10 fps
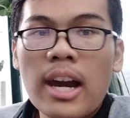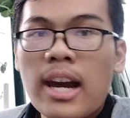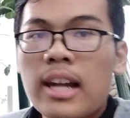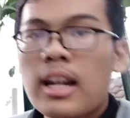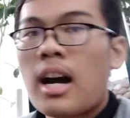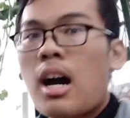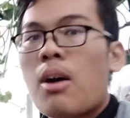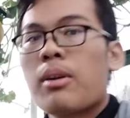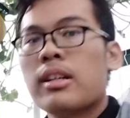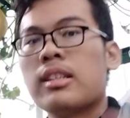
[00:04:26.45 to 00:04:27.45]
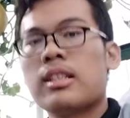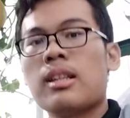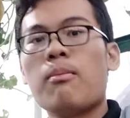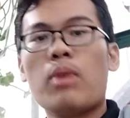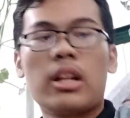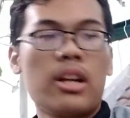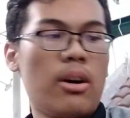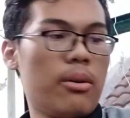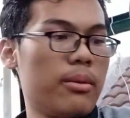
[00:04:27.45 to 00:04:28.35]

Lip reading: at how the system will go.